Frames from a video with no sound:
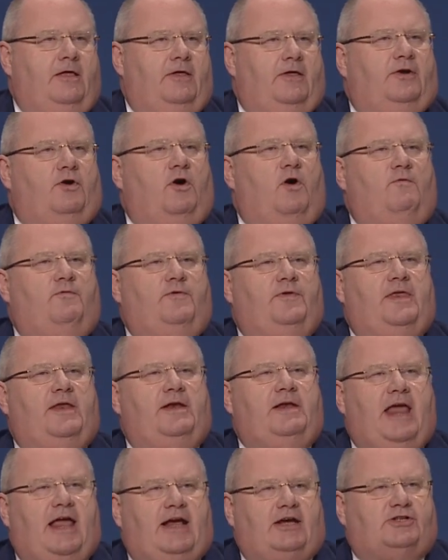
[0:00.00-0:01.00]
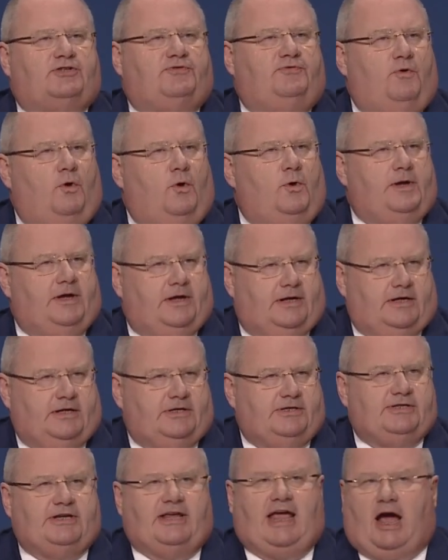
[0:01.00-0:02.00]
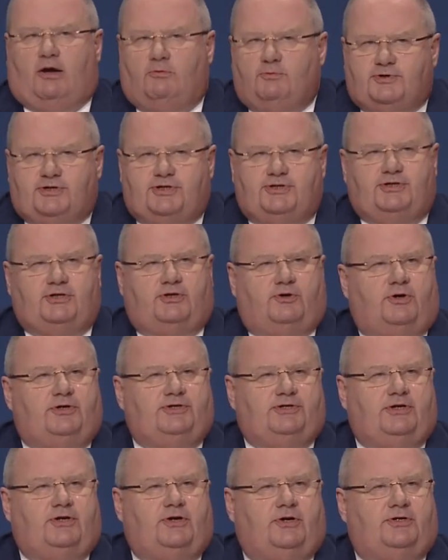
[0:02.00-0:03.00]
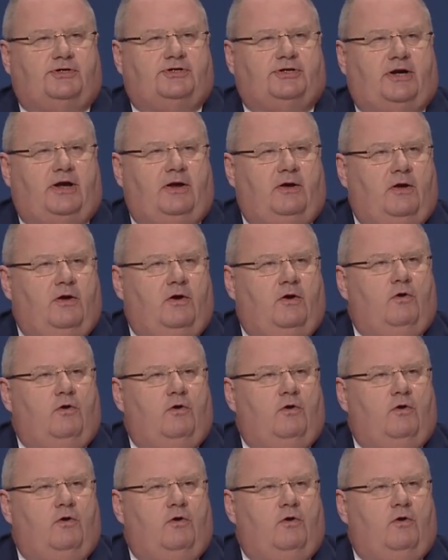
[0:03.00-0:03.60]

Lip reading: that over the next 4 years, councils across the country